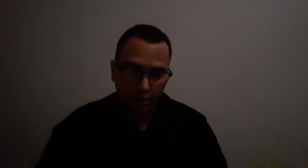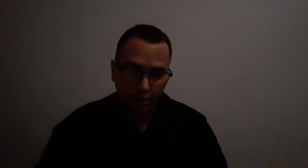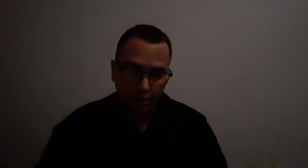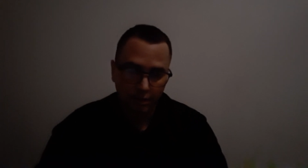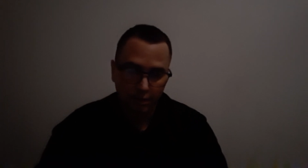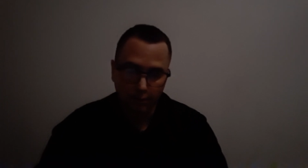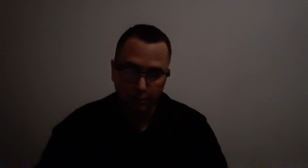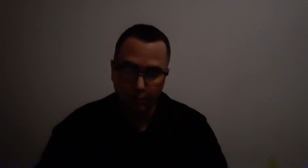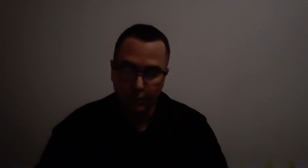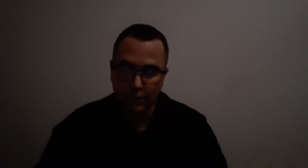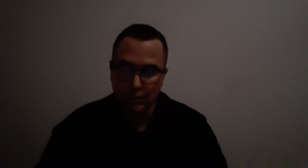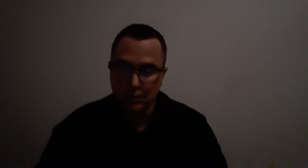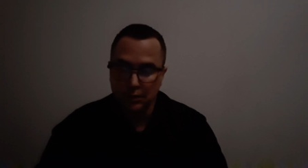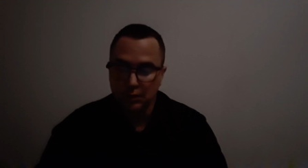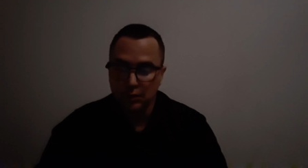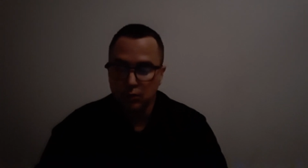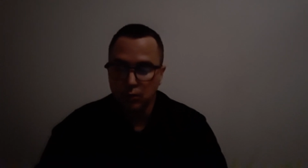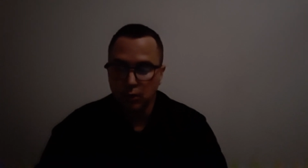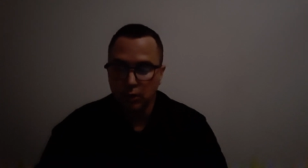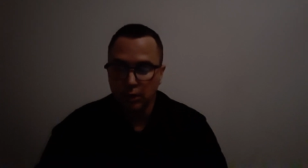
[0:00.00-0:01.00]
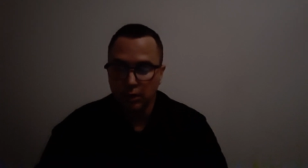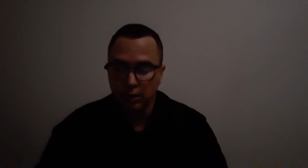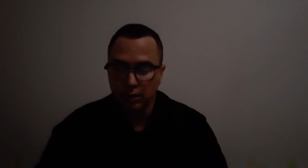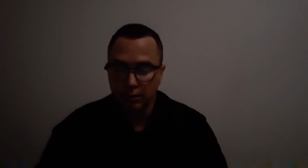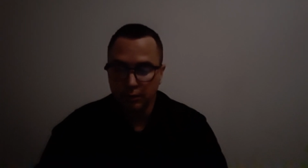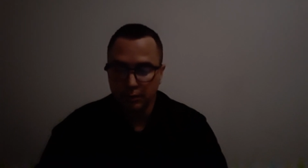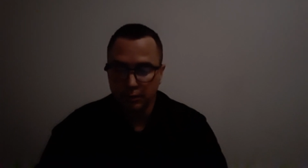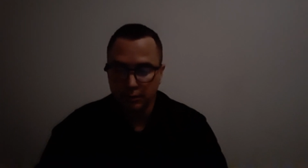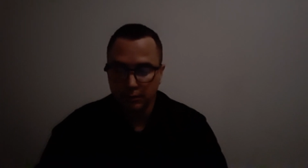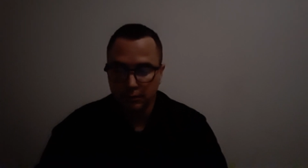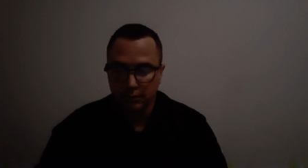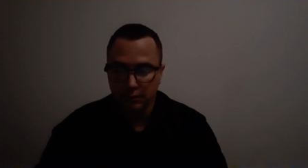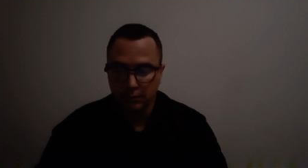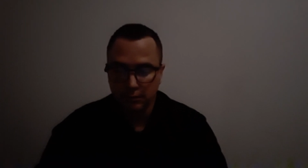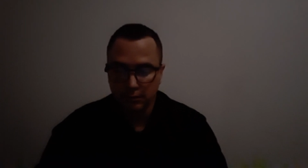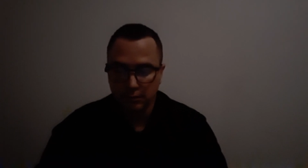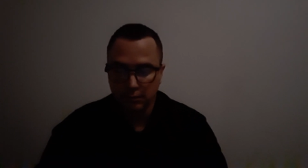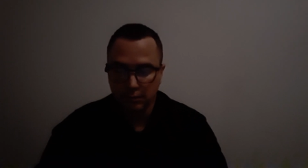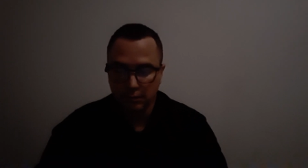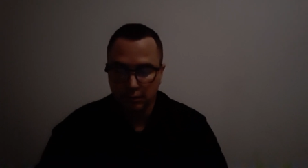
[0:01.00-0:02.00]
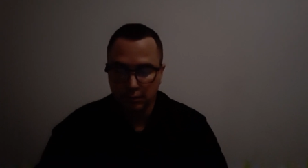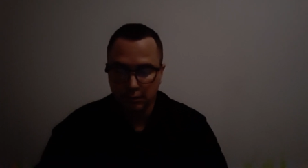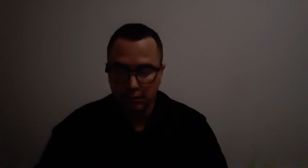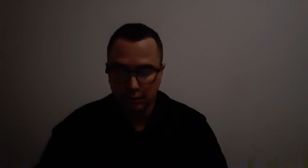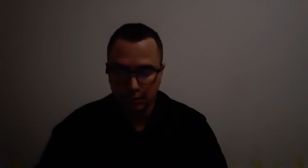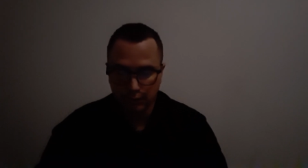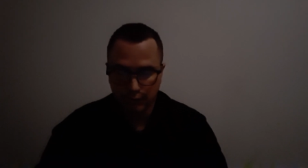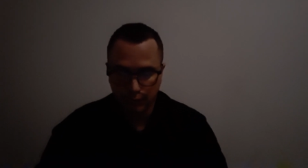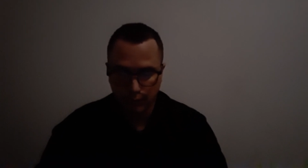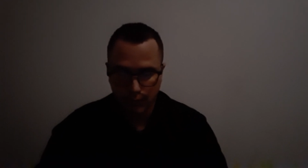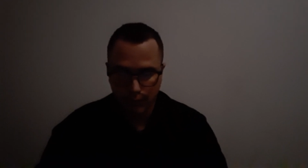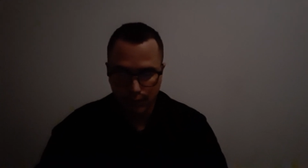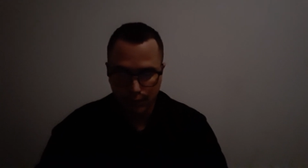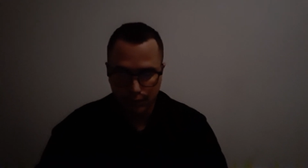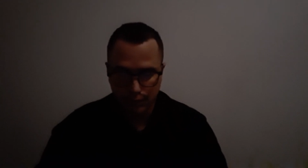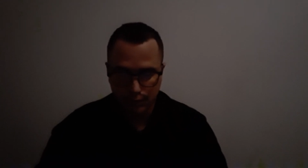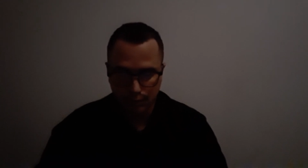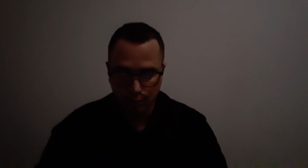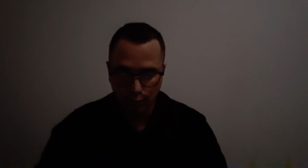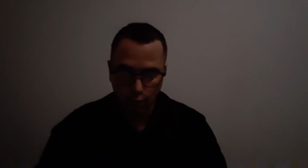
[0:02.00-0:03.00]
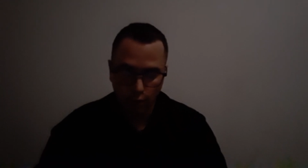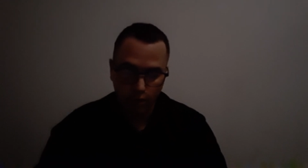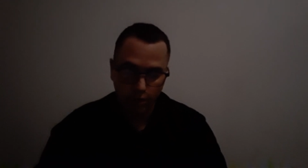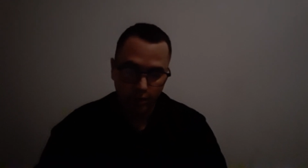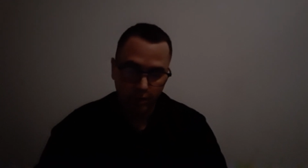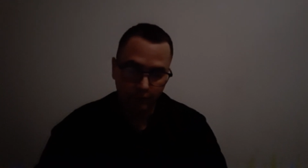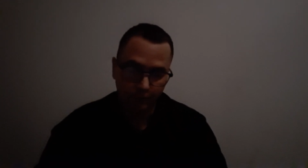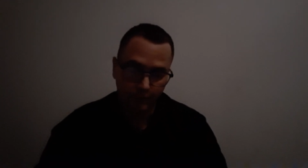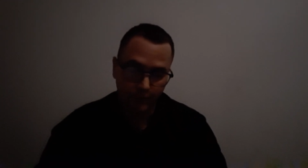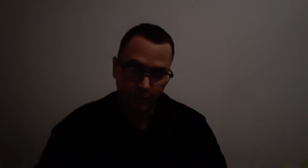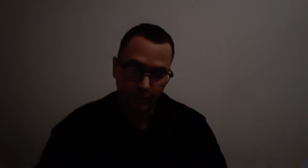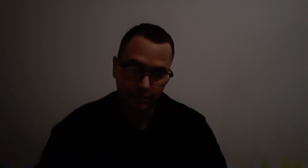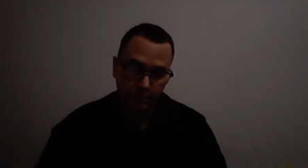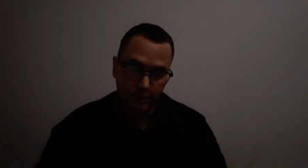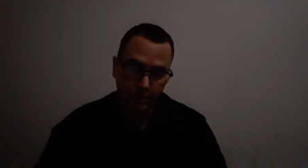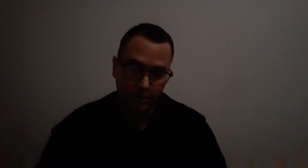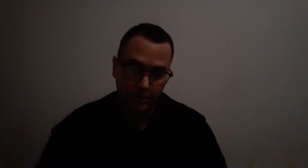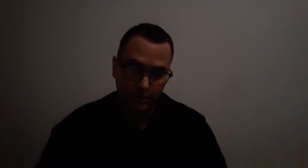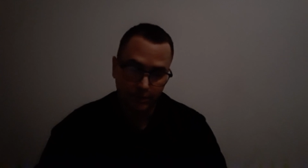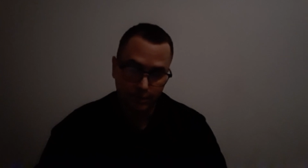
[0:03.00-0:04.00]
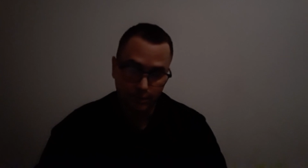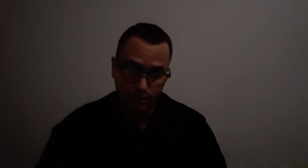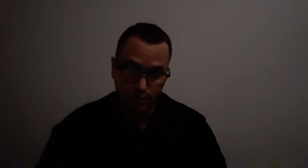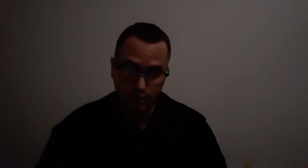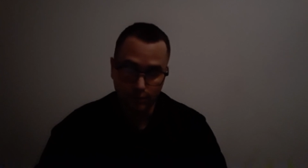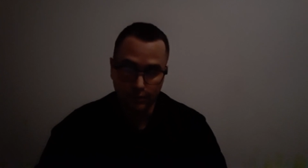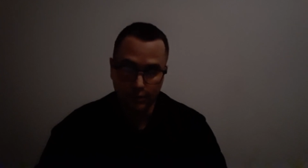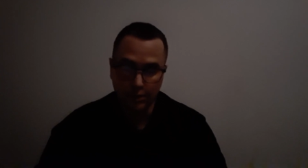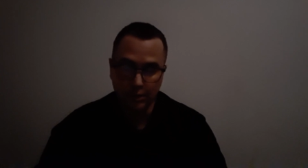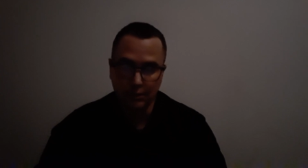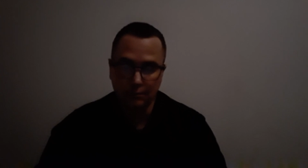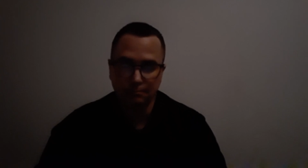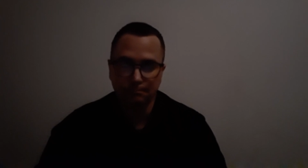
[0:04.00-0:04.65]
The business world, career supporting a family and security,